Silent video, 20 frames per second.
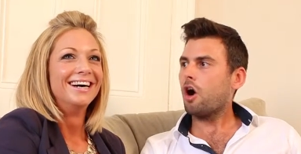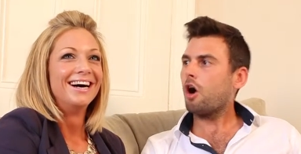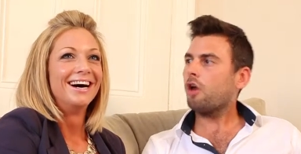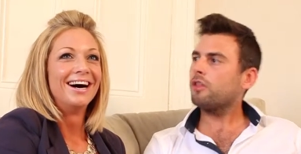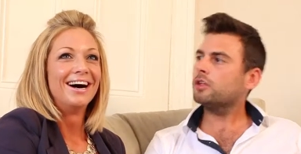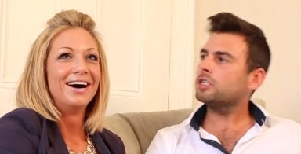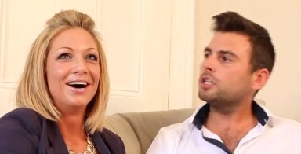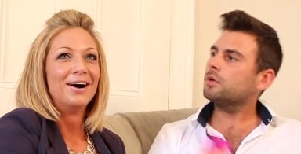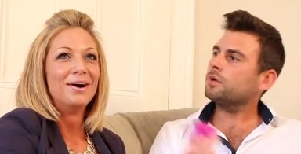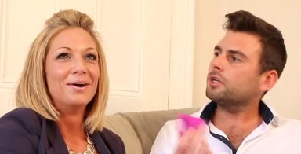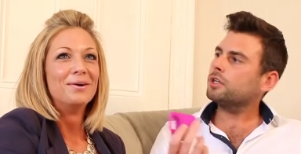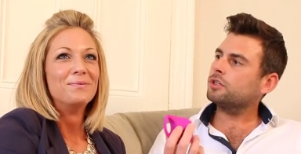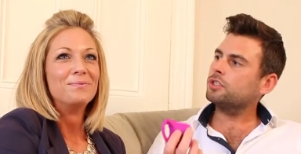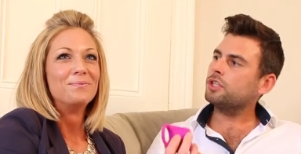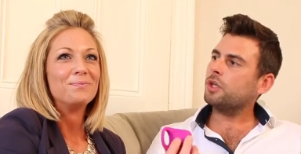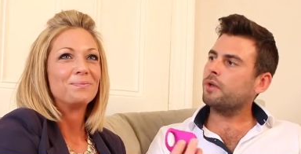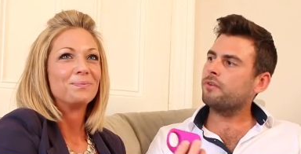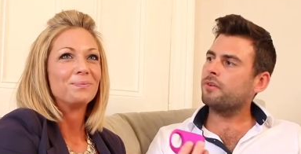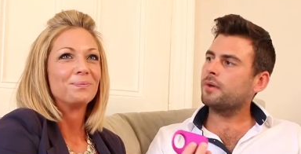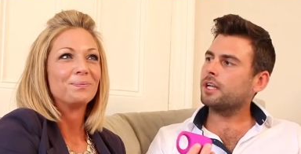Speaker 1: Although, you know what you
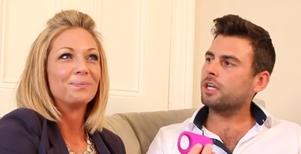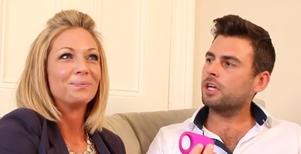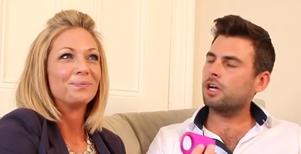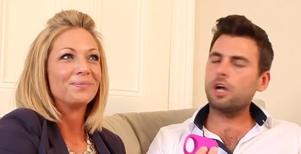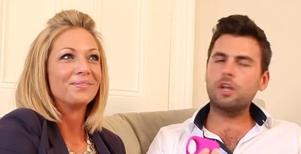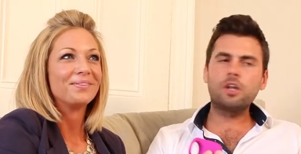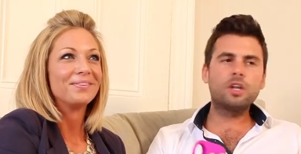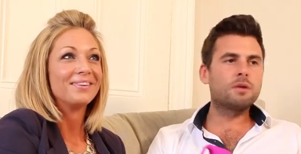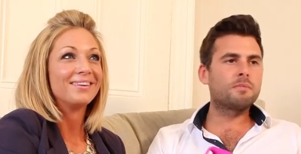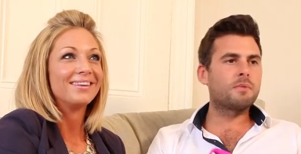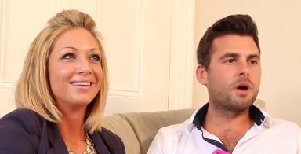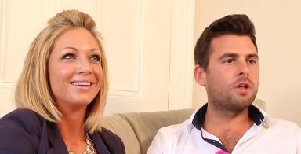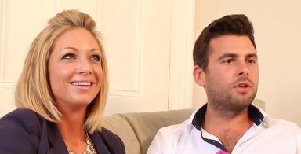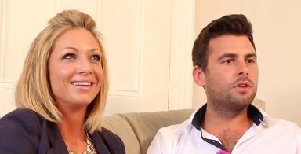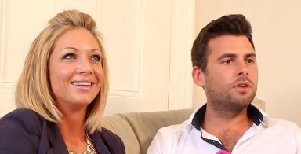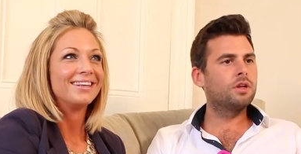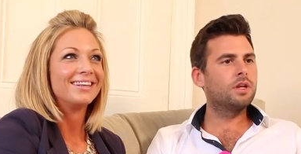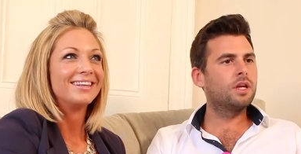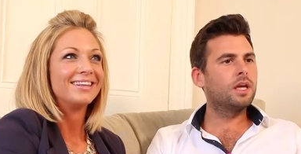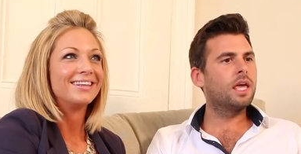could do? If you had a condom
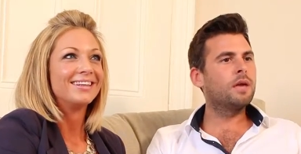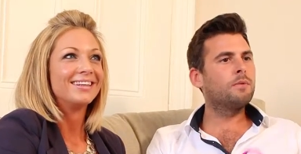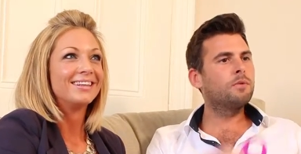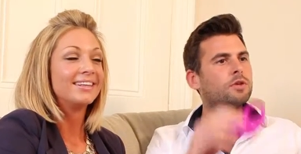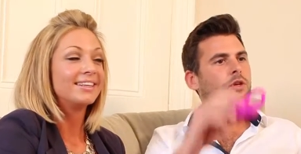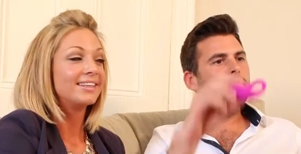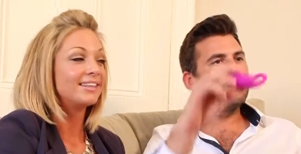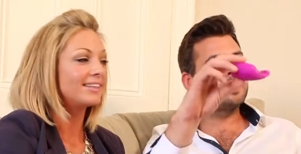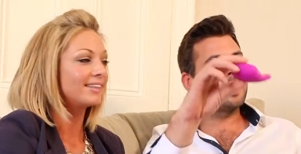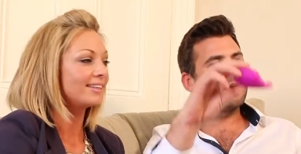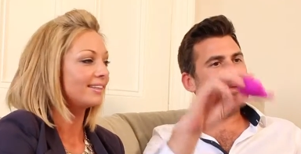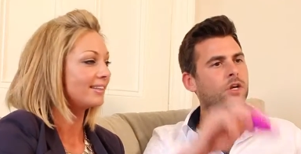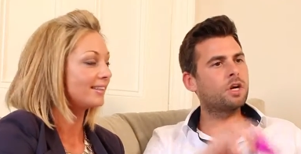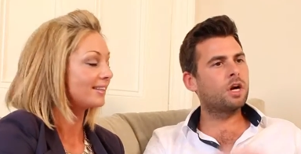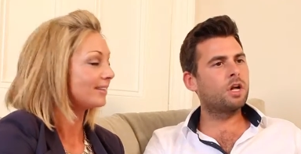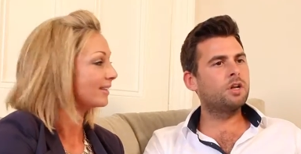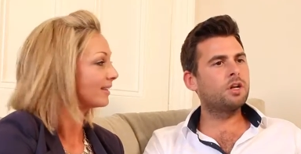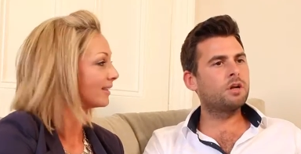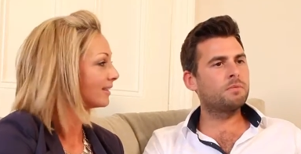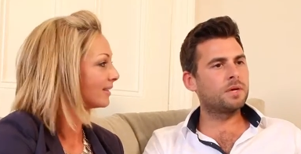on, it would go down a
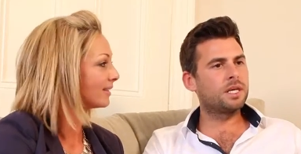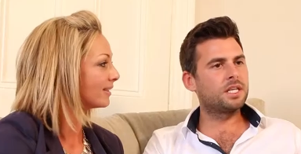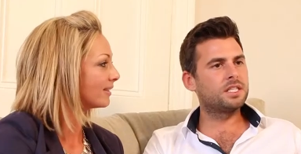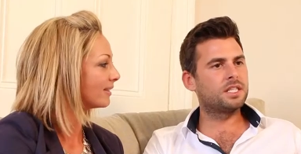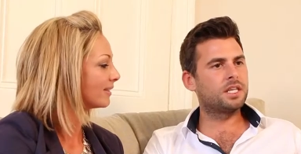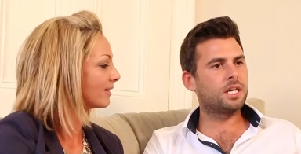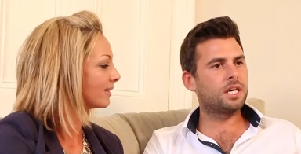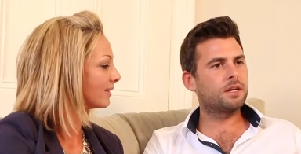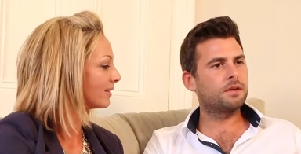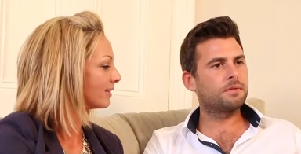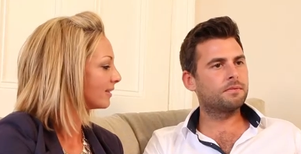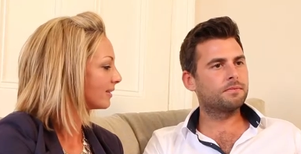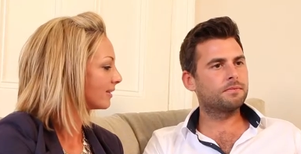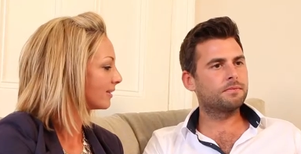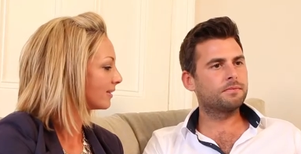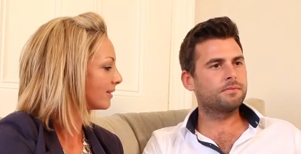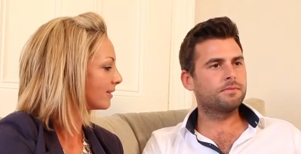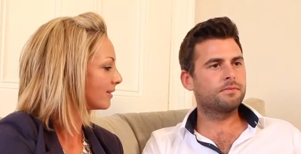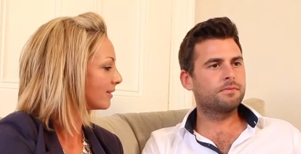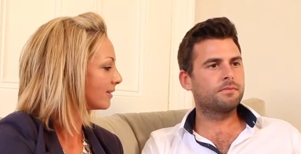condom easier.
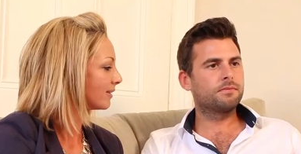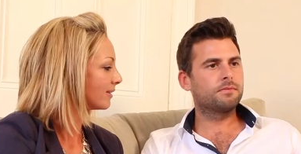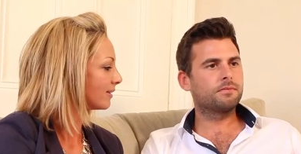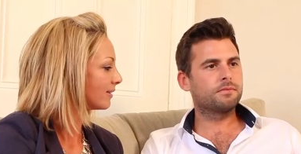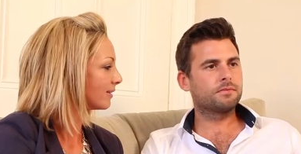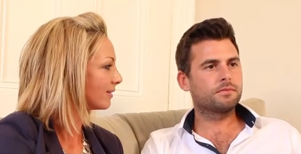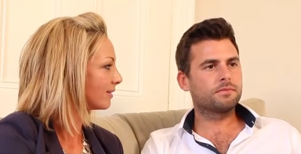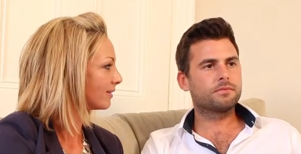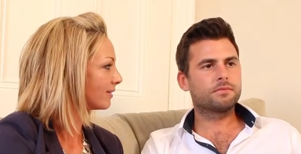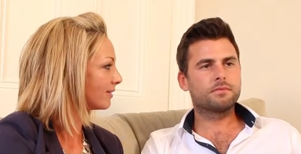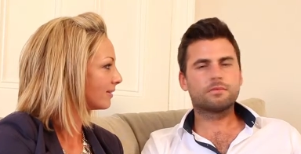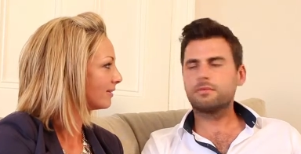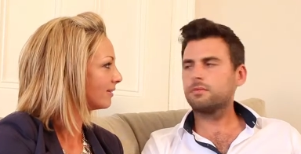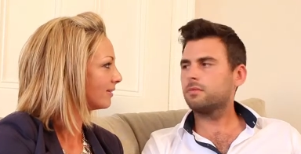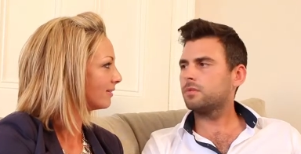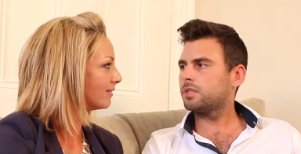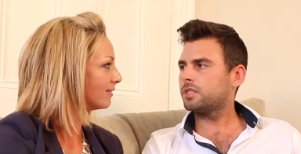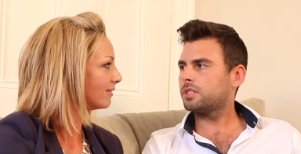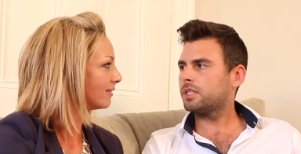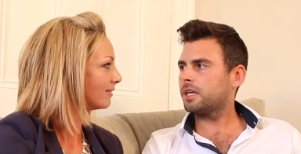
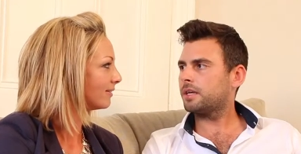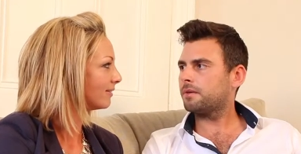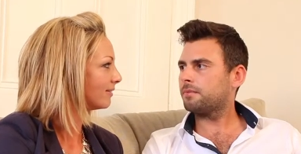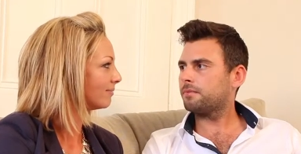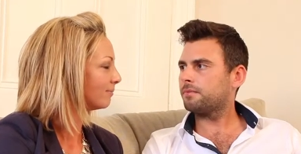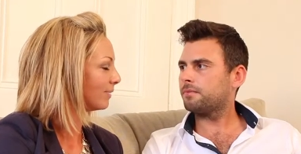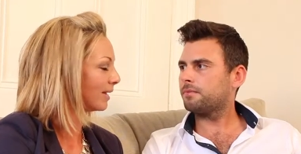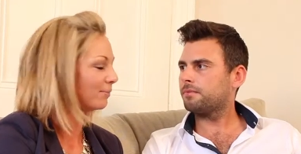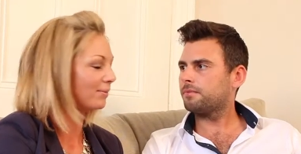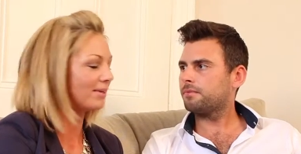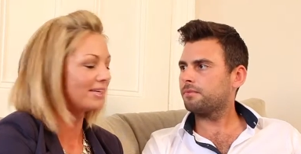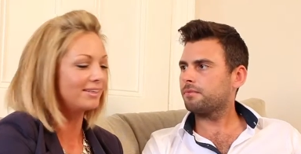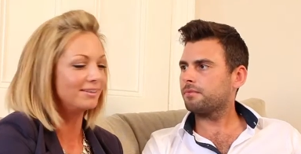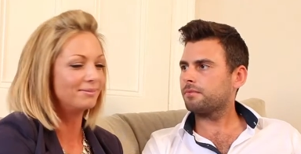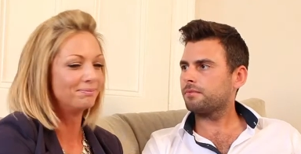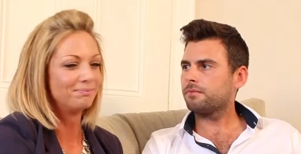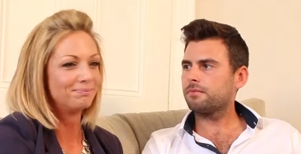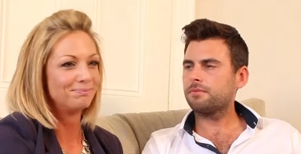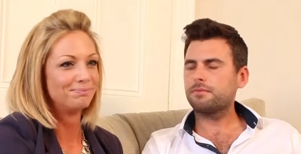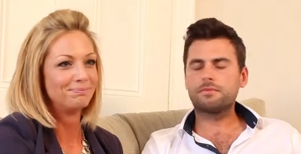Wouldn't it?
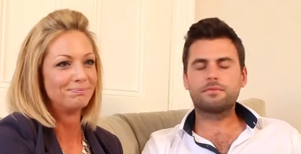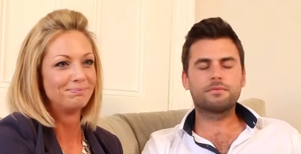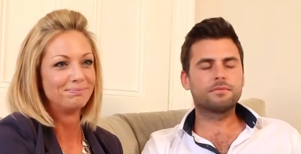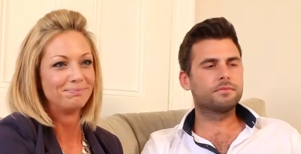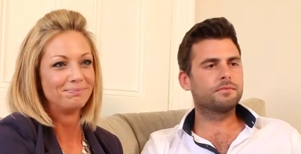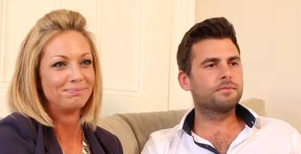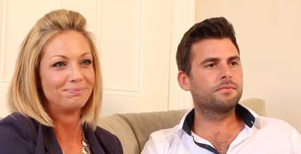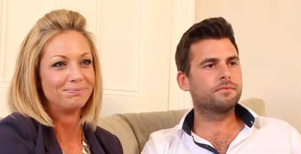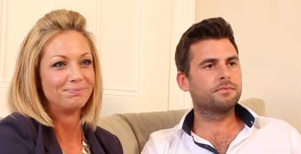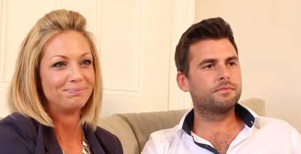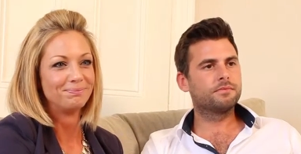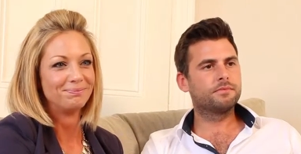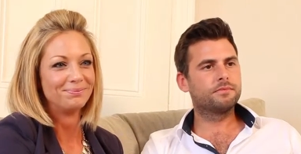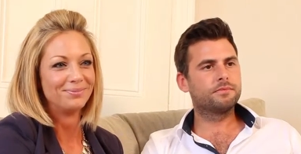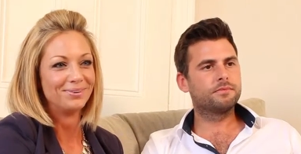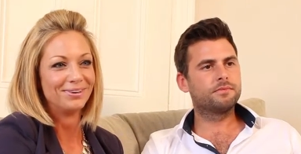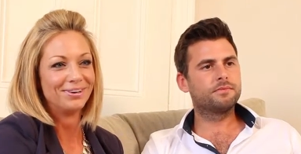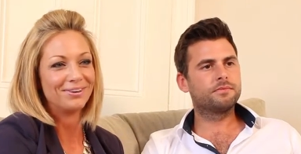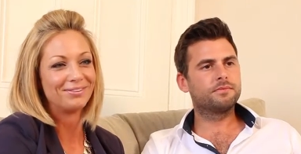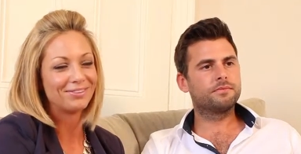
Speaker 2: Maybe.
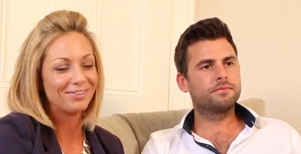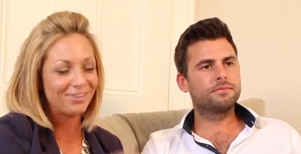Oh,